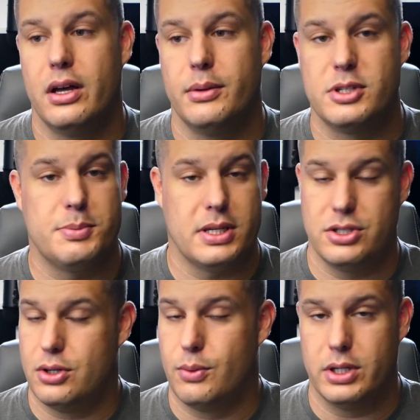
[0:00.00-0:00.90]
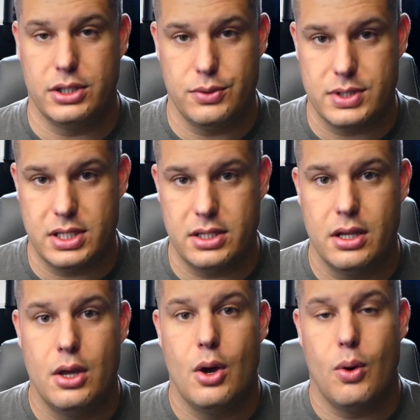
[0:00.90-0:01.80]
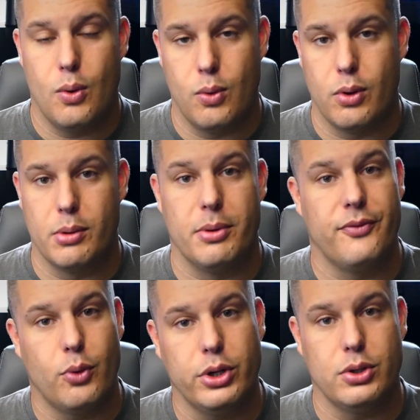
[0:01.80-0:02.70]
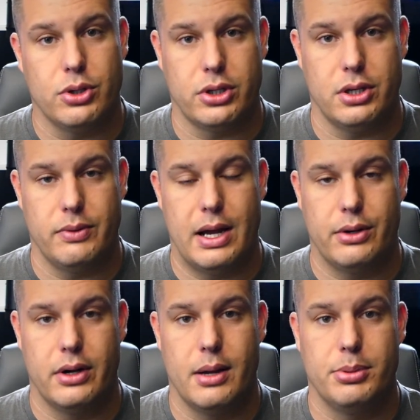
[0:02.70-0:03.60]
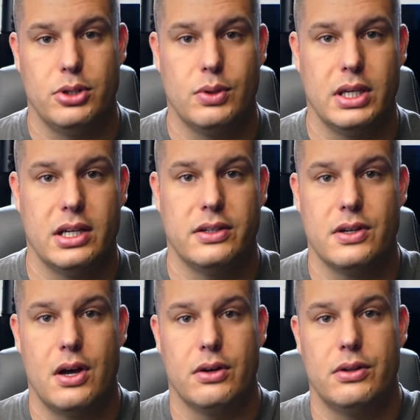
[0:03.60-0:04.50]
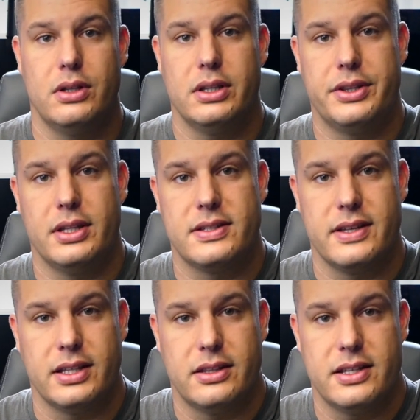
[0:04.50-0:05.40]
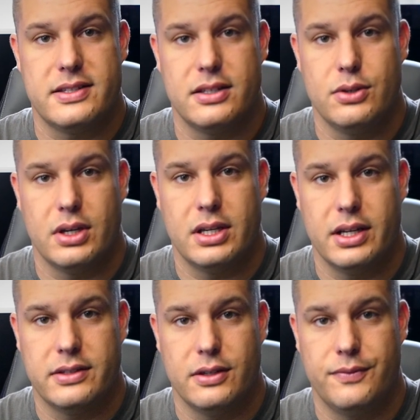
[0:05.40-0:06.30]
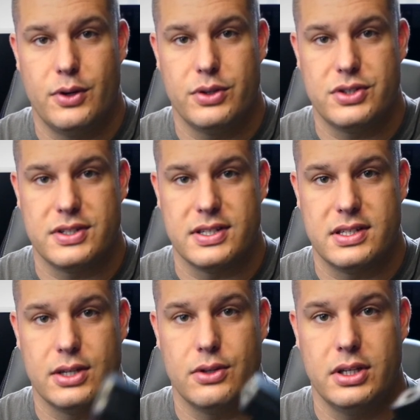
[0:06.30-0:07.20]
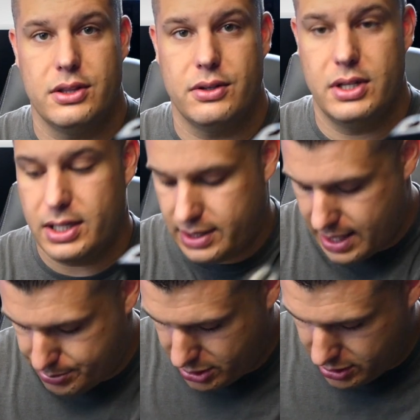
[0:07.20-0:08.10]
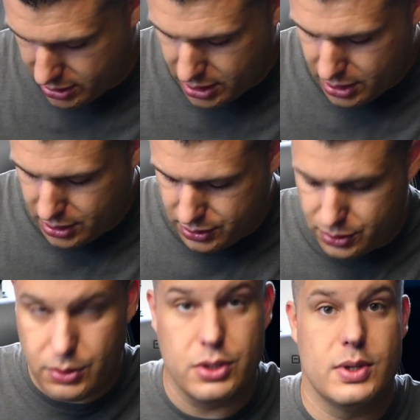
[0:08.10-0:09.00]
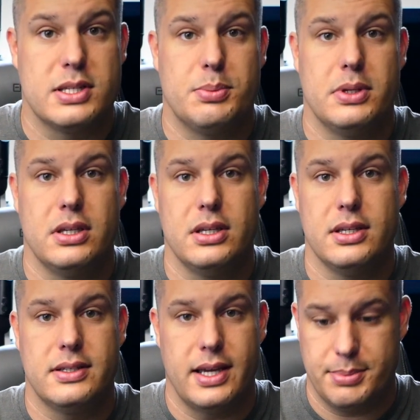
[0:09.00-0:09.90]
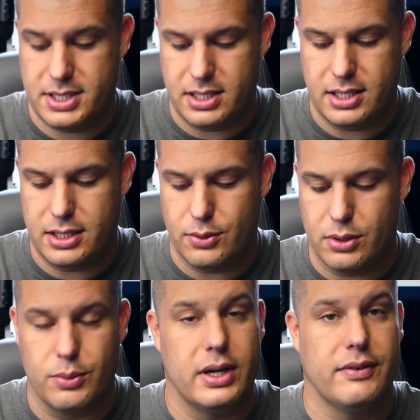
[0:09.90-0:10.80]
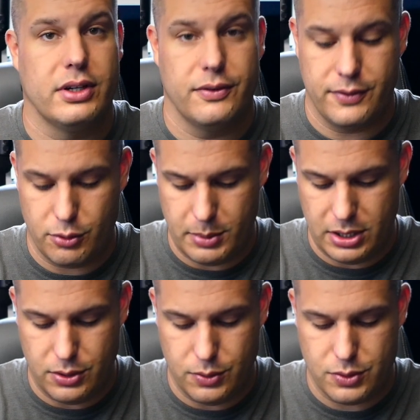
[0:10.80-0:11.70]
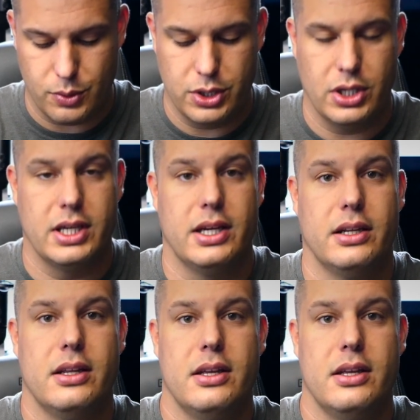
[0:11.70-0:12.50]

just because you don't want to use it, or before you hook your router up, you can get a dongle that's like this that you can connect to your phone. That's just a single Ethernet adapter to USB Type-C or whatever your phone may use, or you could get,